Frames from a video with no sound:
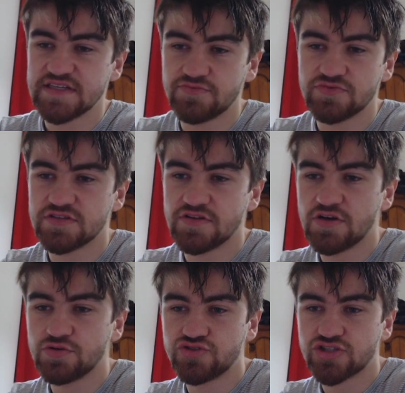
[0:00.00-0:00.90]
It was a
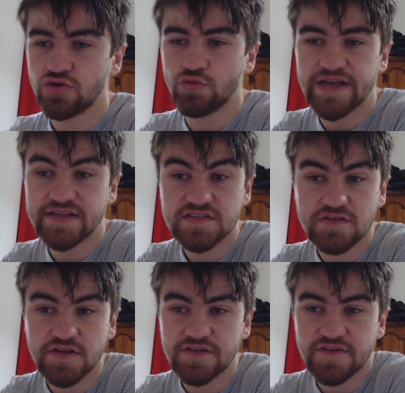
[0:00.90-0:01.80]
no-show
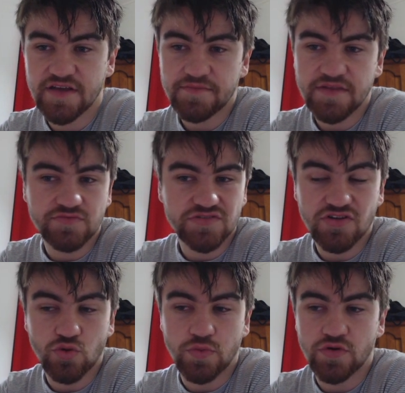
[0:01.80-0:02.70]
basically for him. There was
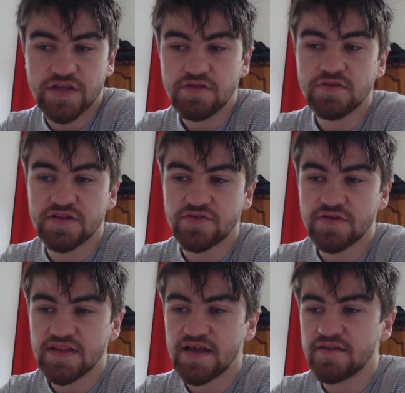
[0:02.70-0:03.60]
no point in
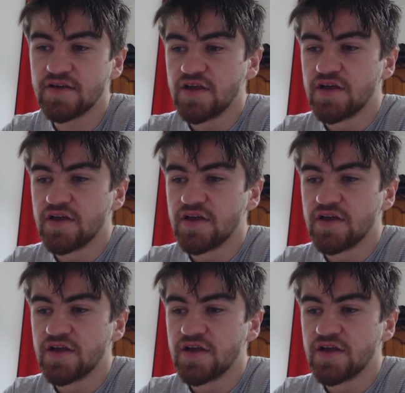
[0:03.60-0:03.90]
doing that.